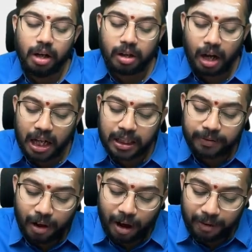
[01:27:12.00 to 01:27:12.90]

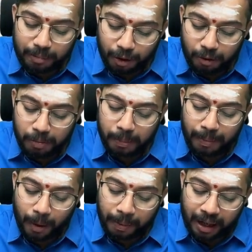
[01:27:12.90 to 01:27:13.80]
Transfer of immovable
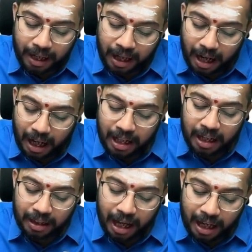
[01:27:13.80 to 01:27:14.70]
property
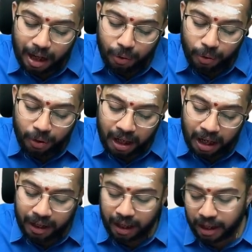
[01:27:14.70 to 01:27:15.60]
other than rural
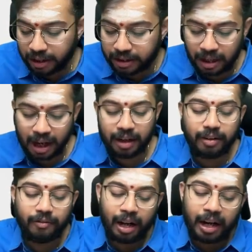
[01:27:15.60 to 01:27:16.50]
agricultural land.
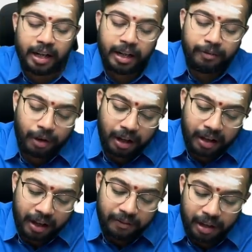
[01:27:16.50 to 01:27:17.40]

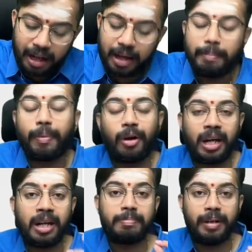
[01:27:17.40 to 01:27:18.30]
194IA, very
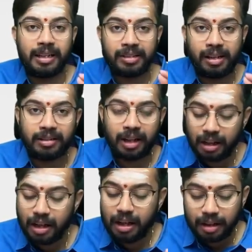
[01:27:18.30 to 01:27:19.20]
important. Please listen.
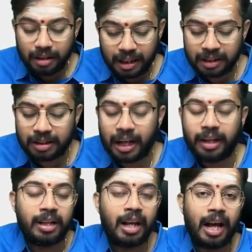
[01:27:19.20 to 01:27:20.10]
This
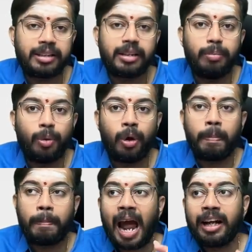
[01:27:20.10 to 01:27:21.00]
section has more
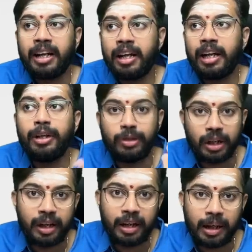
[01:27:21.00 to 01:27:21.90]
practical
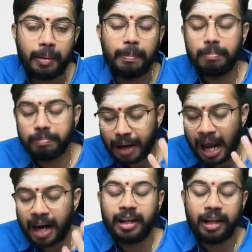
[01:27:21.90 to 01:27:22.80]
utility.
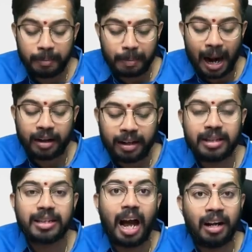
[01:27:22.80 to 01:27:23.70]
In
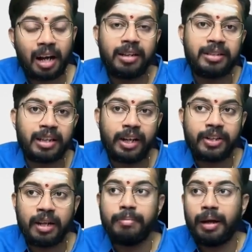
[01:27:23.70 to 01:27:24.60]
practice, under this
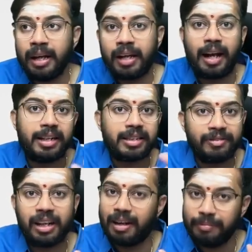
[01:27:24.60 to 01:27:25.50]
section, many clients
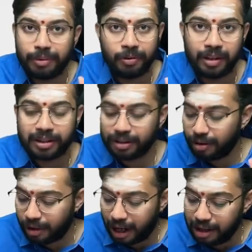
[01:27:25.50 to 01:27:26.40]
will come to us.
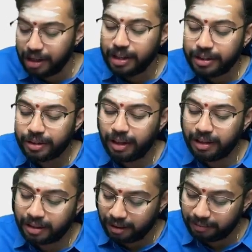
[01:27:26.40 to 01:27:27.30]
Okay, so
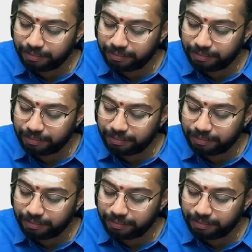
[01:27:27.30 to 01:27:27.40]
listen.